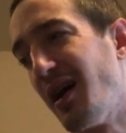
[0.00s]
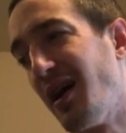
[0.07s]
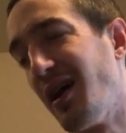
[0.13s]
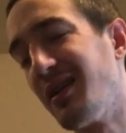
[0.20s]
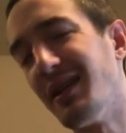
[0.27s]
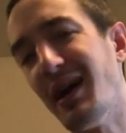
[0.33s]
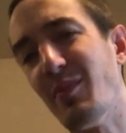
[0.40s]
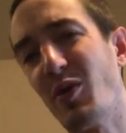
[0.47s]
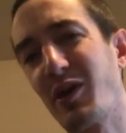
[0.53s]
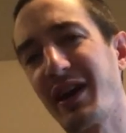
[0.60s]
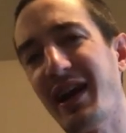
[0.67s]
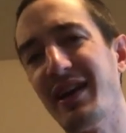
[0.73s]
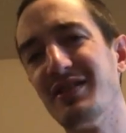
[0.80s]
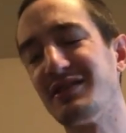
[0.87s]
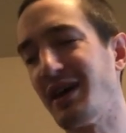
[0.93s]
A lot more
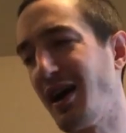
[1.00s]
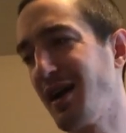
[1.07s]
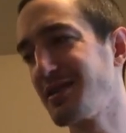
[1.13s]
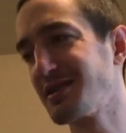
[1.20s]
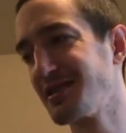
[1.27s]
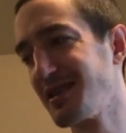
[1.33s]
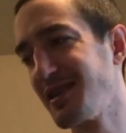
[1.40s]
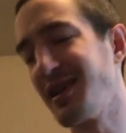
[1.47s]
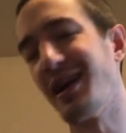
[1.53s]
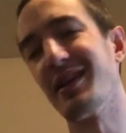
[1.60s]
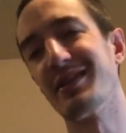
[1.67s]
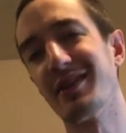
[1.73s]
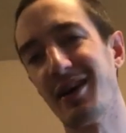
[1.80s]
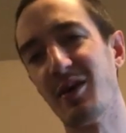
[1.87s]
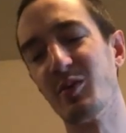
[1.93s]
gators, honestly, than I
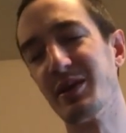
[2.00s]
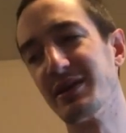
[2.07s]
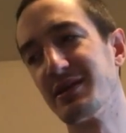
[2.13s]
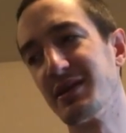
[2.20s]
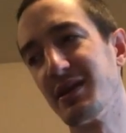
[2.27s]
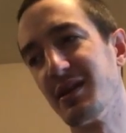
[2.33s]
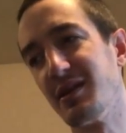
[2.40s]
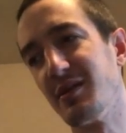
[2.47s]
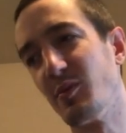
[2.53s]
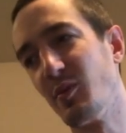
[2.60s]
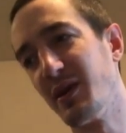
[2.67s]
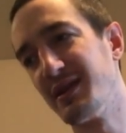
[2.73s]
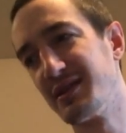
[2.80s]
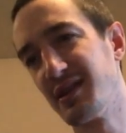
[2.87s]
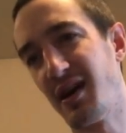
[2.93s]
thought we'd see.
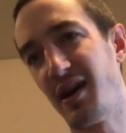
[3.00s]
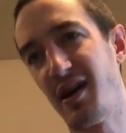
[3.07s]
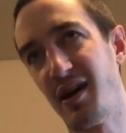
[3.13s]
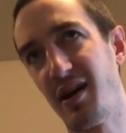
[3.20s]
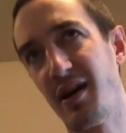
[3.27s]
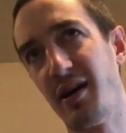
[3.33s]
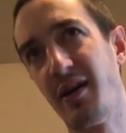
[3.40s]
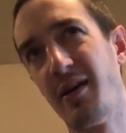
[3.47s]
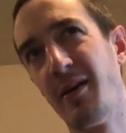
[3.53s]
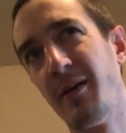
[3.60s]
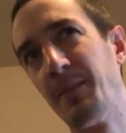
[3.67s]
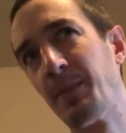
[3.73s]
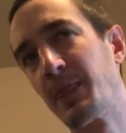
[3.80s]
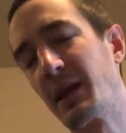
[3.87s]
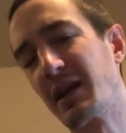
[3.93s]
We saw a
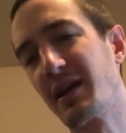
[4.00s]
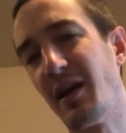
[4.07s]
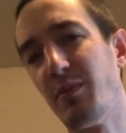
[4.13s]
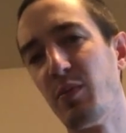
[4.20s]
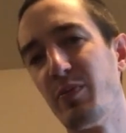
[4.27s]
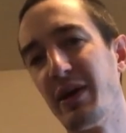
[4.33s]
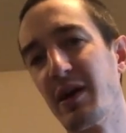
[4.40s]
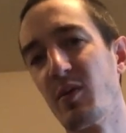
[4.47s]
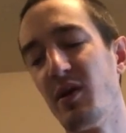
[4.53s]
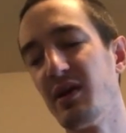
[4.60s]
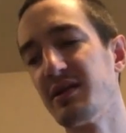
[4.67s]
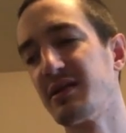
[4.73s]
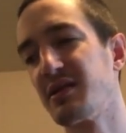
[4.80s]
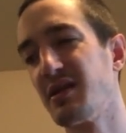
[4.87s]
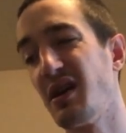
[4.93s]
couple big
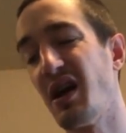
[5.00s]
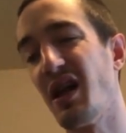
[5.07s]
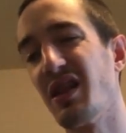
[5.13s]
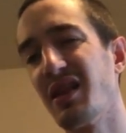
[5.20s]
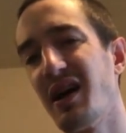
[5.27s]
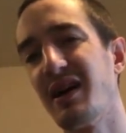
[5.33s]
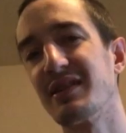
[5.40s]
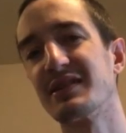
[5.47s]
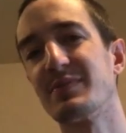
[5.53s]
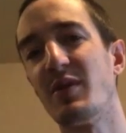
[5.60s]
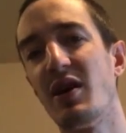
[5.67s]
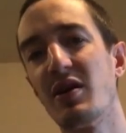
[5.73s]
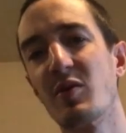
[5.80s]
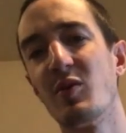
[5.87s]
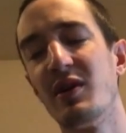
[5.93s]
ones, a lot of
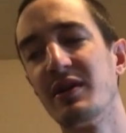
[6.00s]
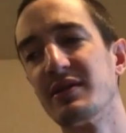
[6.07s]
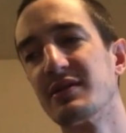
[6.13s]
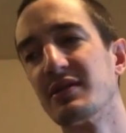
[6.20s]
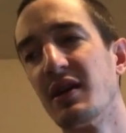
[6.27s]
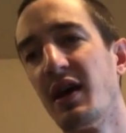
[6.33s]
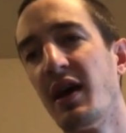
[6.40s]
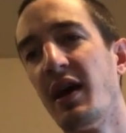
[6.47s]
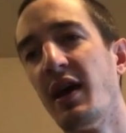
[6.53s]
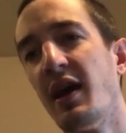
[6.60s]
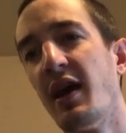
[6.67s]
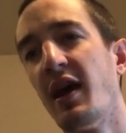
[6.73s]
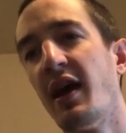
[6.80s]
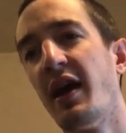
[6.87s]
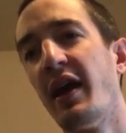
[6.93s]
smaller ones.
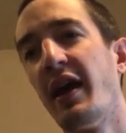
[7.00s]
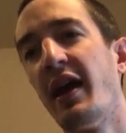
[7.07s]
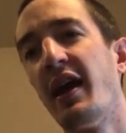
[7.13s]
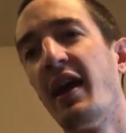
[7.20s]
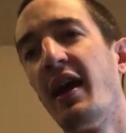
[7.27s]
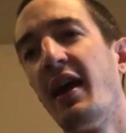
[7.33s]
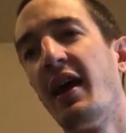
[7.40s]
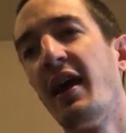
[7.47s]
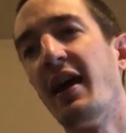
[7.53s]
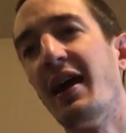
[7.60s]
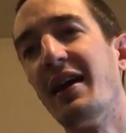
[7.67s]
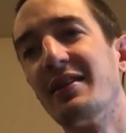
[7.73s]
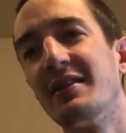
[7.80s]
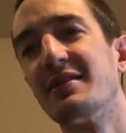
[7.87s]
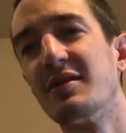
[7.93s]

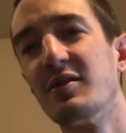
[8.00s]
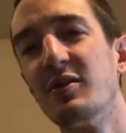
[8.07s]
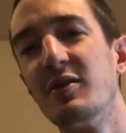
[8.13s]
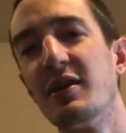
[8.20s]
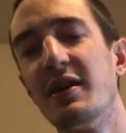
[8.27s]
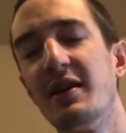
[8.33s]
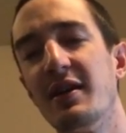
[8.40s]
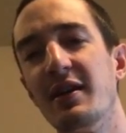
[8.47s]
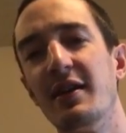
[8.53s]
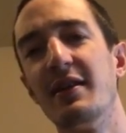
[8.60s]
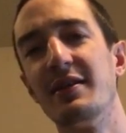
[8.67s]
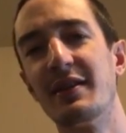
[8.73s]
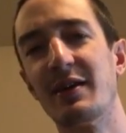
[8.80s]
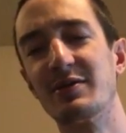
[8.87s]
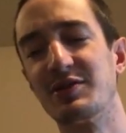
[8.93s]
And the dude
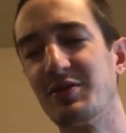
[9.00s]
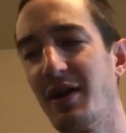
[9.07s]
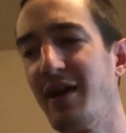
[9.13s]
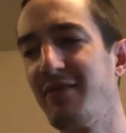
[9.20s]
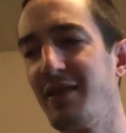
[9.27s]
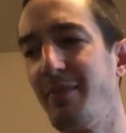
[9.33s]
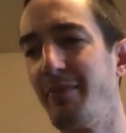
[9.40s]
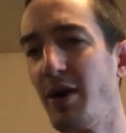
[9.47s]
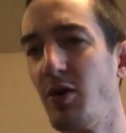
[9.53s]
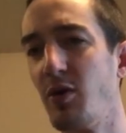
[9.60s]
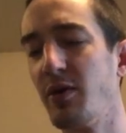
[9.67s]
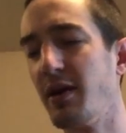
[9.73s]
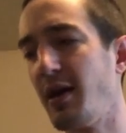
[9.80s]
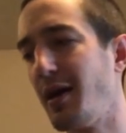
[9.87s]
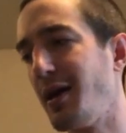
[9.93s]
that was driving the
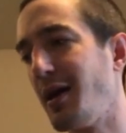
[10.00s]
boat